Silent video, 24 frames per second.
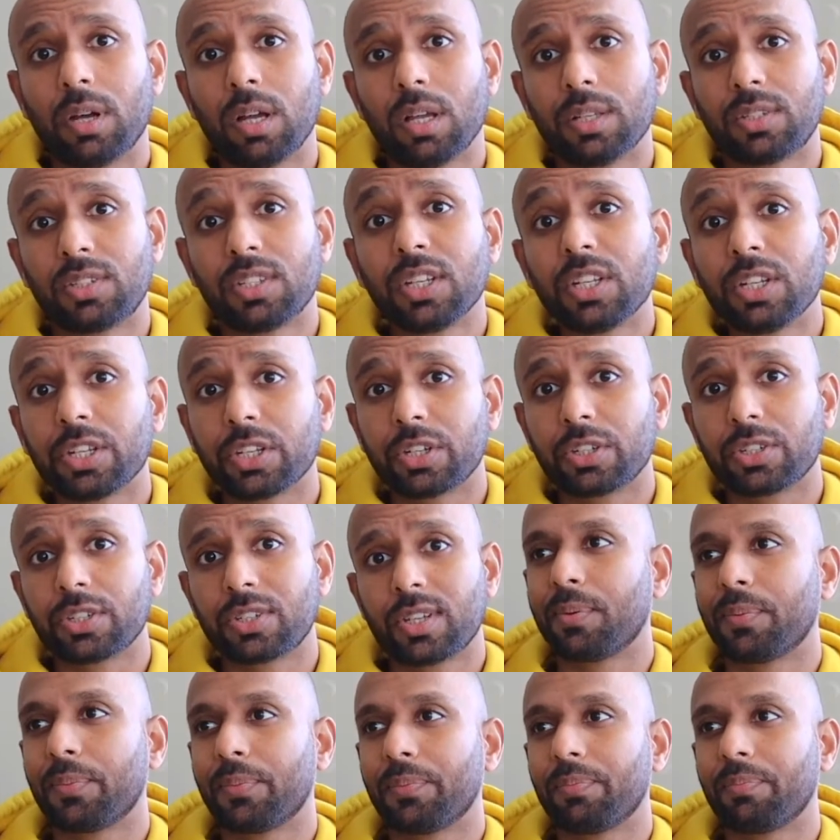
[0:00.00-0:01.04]

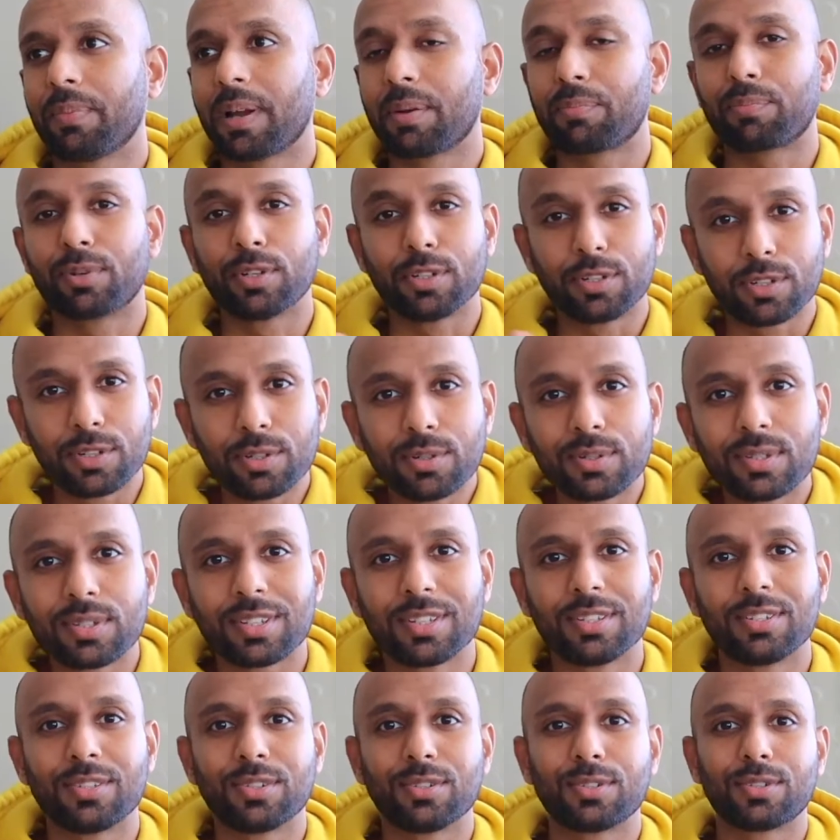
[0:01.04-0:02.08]
seniors. My
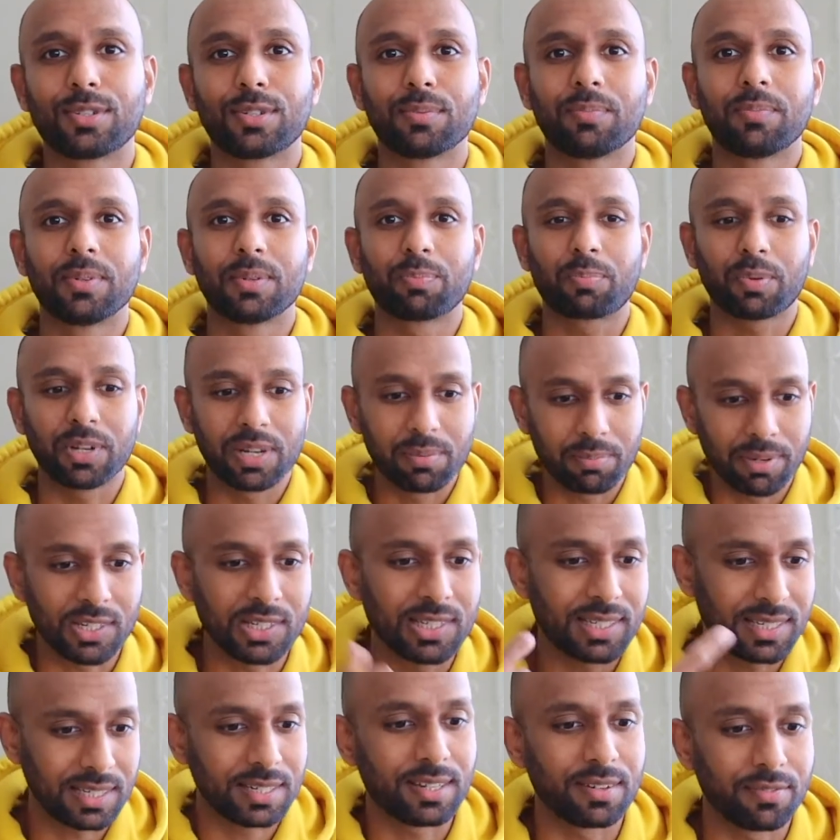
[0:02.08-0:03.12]
producers used to pretty much
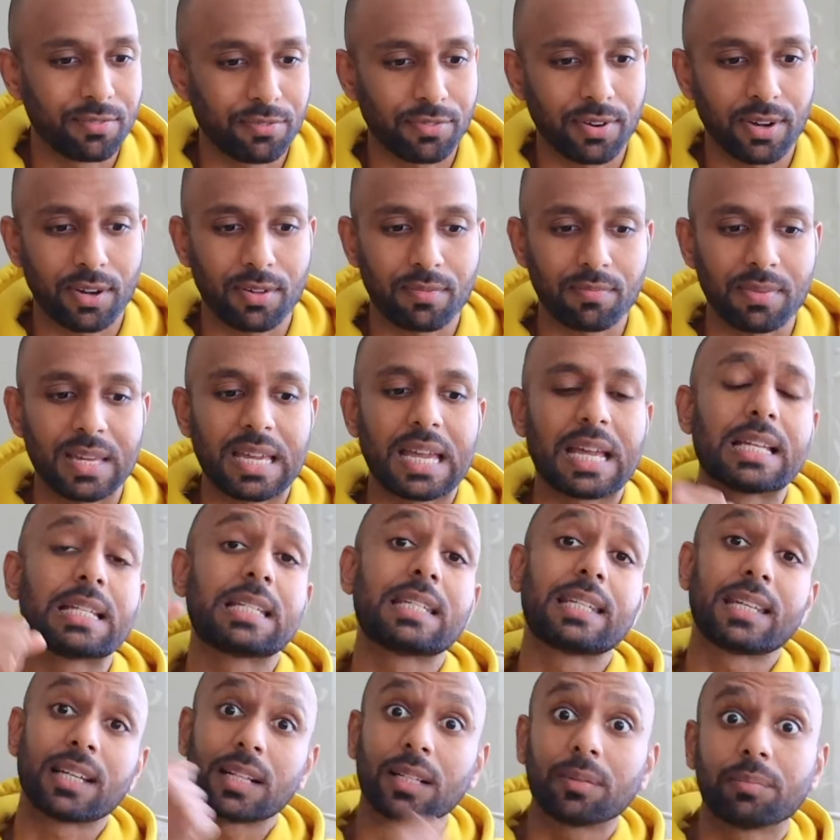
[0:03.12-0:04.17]
sit in front of me and
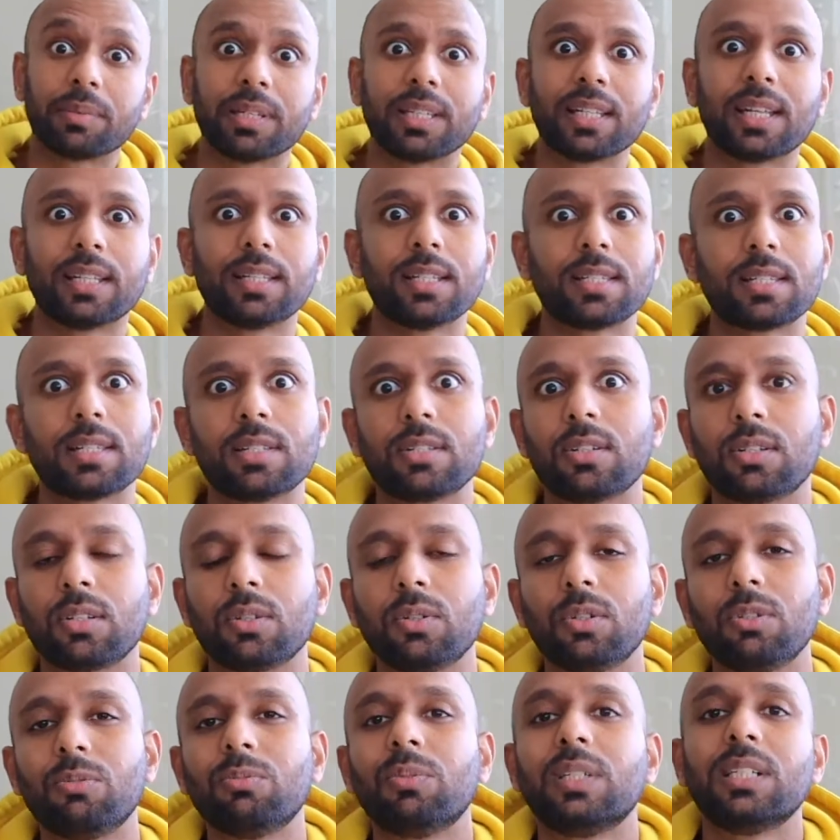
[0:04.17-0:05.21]
tell me that this is not a
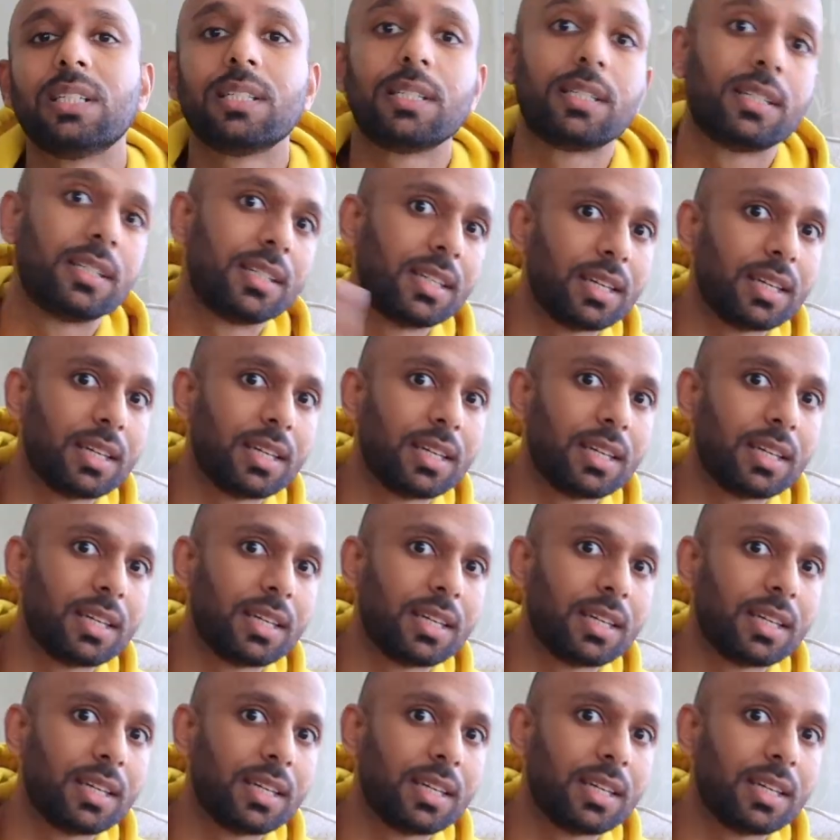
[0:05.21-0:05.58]
good one.